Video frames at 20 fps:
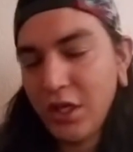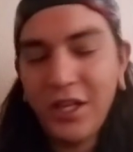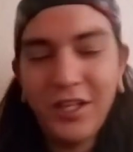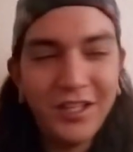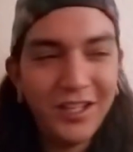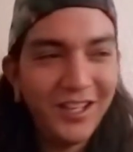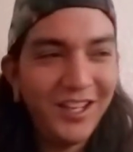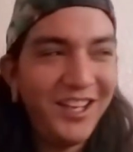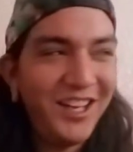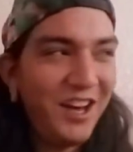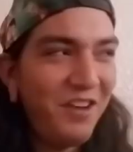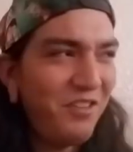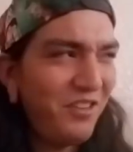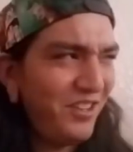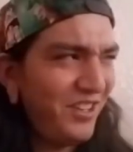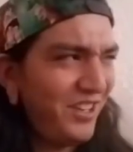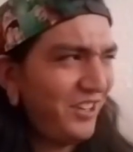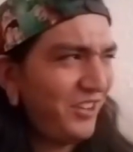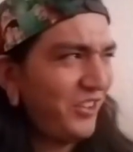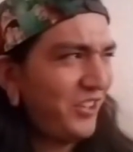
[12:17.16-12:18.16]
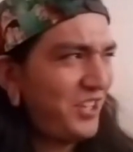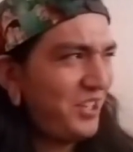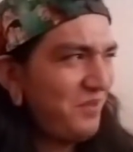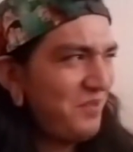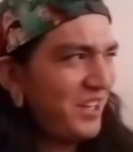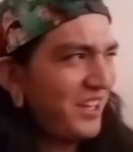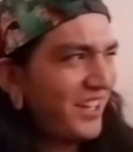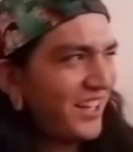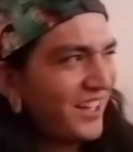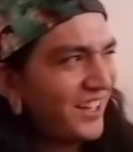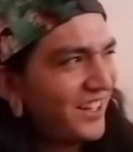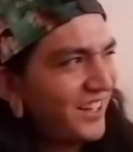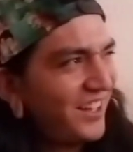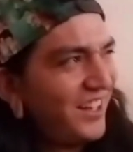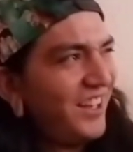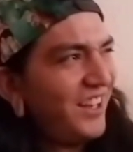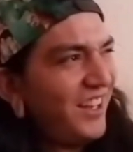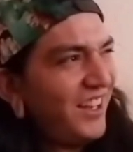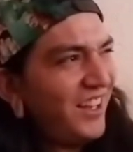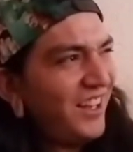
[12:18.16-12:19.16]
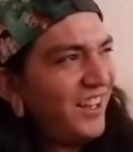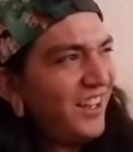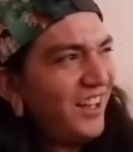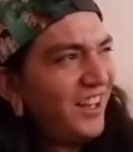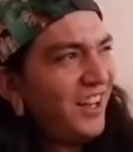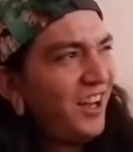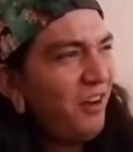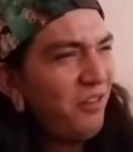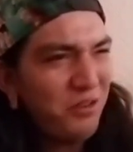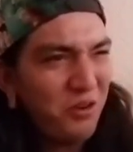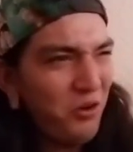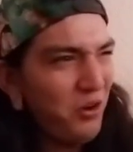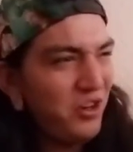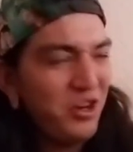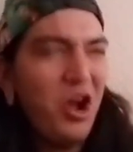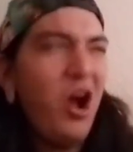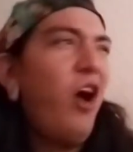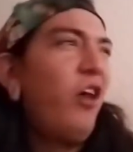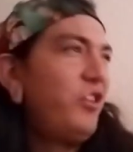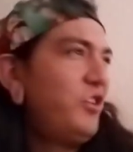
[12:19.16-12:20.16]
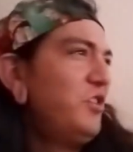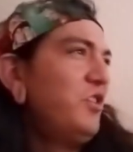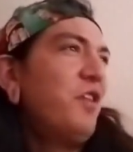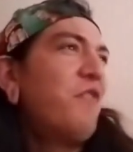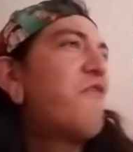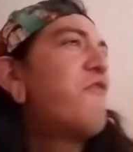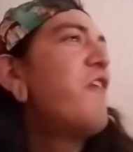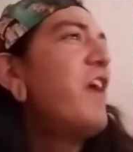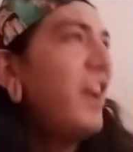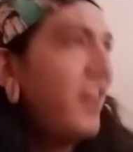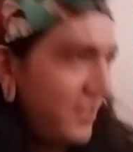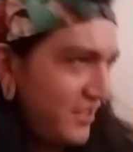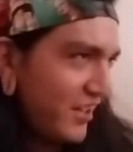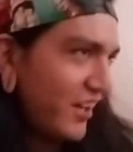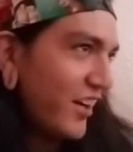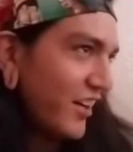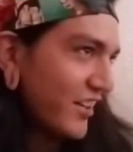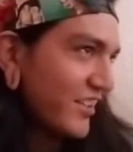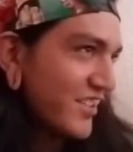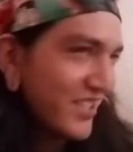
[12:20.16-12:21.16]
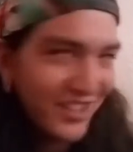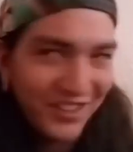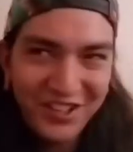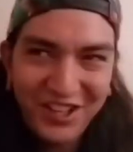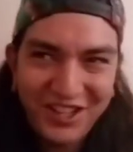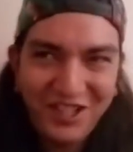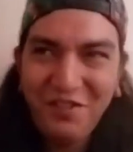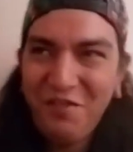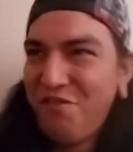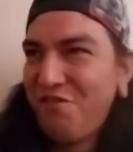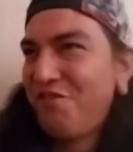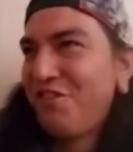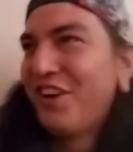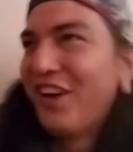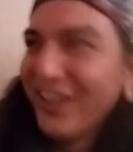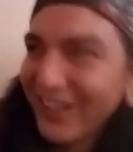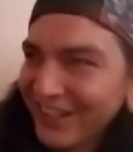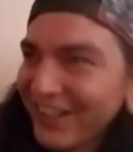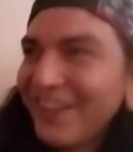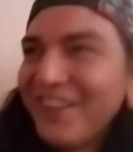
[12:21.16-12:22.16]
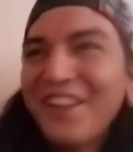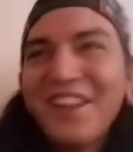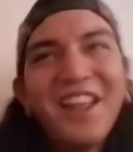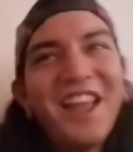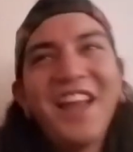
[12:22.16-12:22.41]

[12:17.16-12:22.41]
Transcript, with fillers: and, they're, looking at me like, of course, no, they're, they're fake ducks. Like, what the fuck?